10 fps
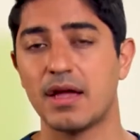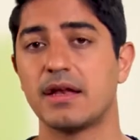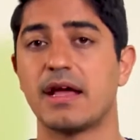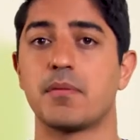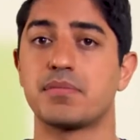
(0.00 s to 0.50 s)

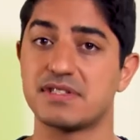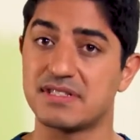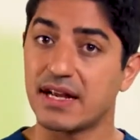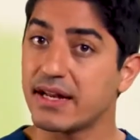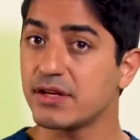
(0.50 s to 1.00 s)
Now,
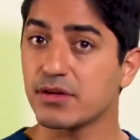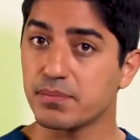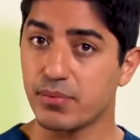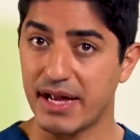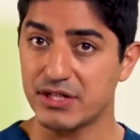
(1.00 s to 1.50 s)
presenting your
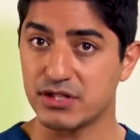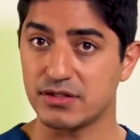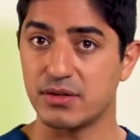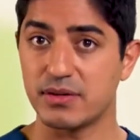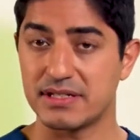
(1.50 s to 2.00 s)

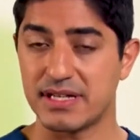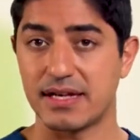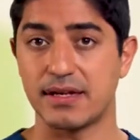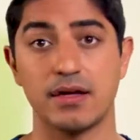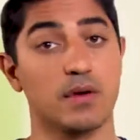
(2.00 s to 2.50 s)
patient to an
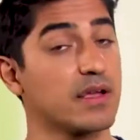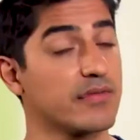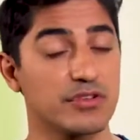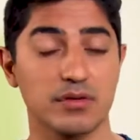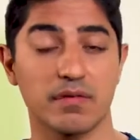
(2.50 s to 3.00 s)
attending, or
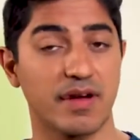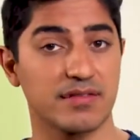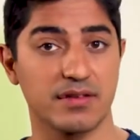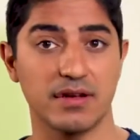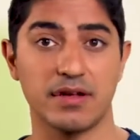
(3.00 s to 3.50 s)
even to a
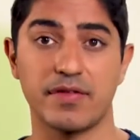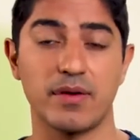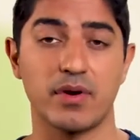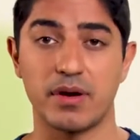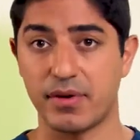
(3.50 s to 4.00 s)
resident if they
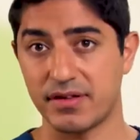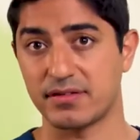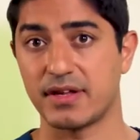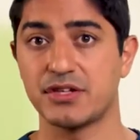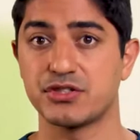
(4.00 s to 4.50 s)
want a
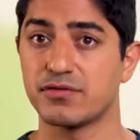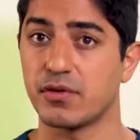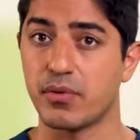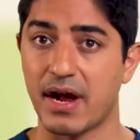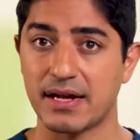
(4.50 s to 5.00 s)
presentation
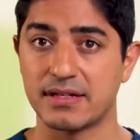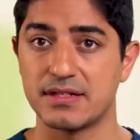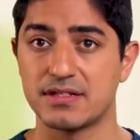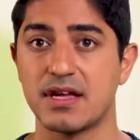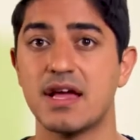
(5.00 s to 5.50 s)
for
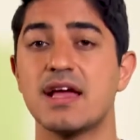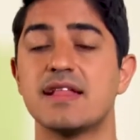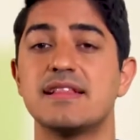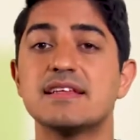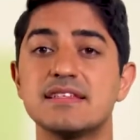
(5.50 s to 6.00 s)
practice,
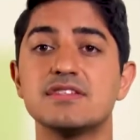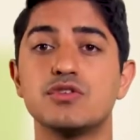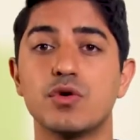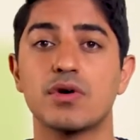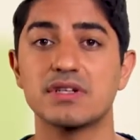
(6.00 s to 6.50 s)
This is
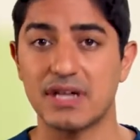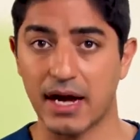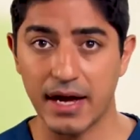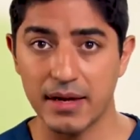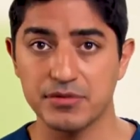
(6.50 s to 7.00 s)
your
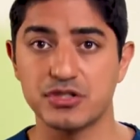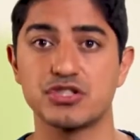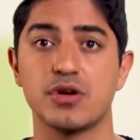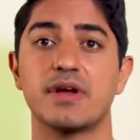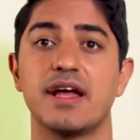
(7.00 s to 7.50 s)
time to
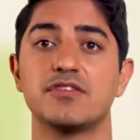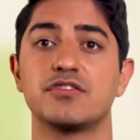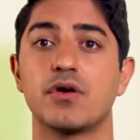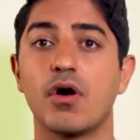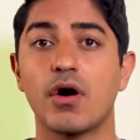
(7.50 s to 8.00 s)
showcase
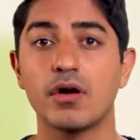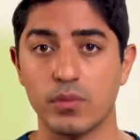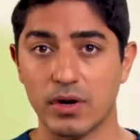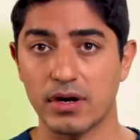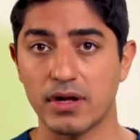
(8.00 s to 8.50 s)
your hard
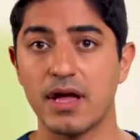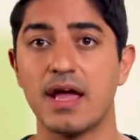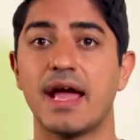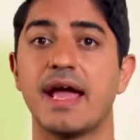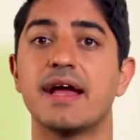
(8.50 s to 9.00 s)
work
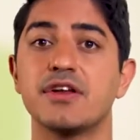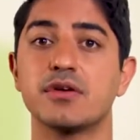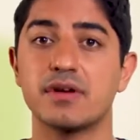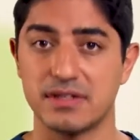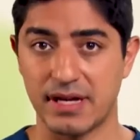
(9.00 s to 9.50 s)
and
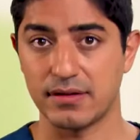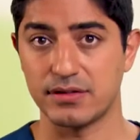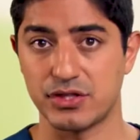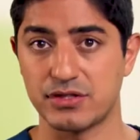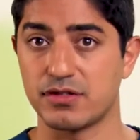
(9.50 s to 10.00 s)
your
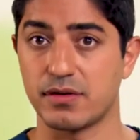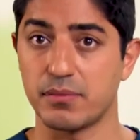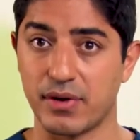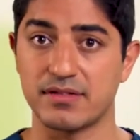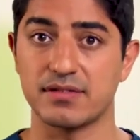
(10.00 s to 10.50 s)
intelligence
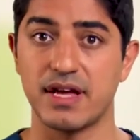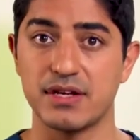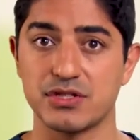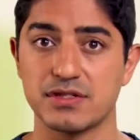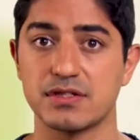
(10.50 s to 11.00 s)
during
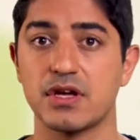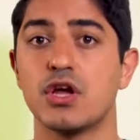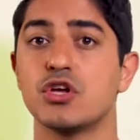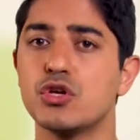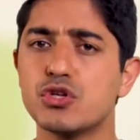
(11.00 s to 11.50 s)
presentations.
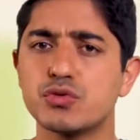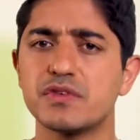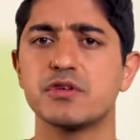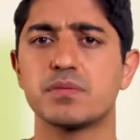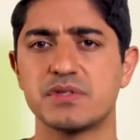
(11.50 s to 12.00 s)

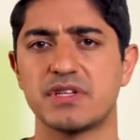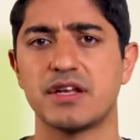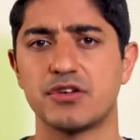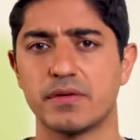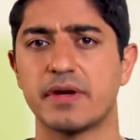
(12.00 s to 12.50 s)
Usually you
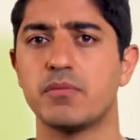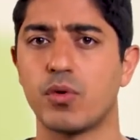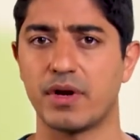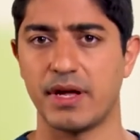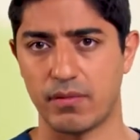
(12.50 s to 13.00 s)
present during
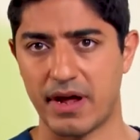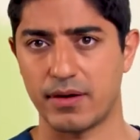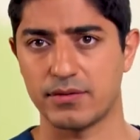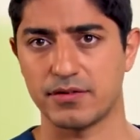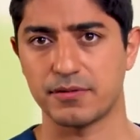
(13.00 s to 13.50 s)
morning
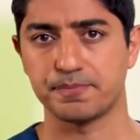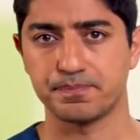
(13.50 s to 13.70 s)
rounds.